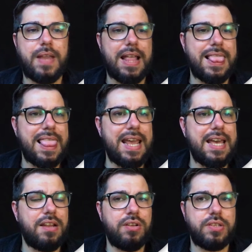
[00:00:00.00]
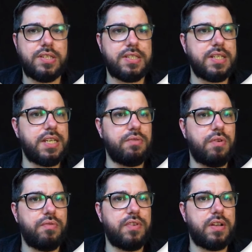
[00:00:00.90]
Let us see
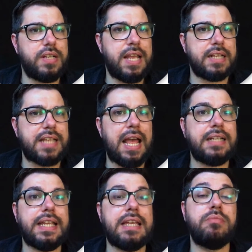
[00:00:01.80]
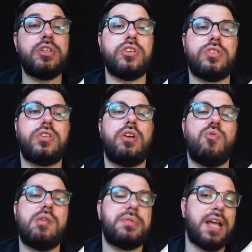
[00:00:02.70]
what we've got next. Add images to your
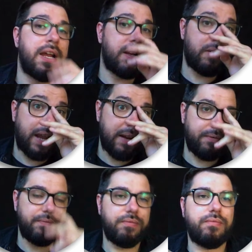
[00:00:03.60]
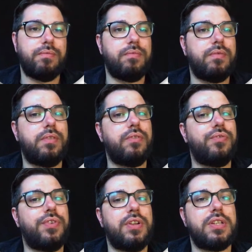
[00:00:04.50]
website. Okay,
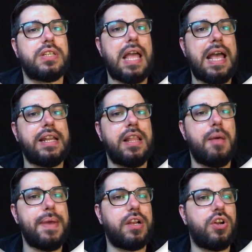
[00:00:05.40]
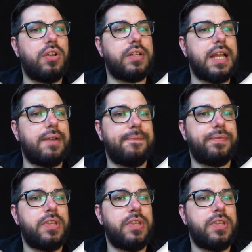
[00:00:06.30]
we're going to add a little bit of color now.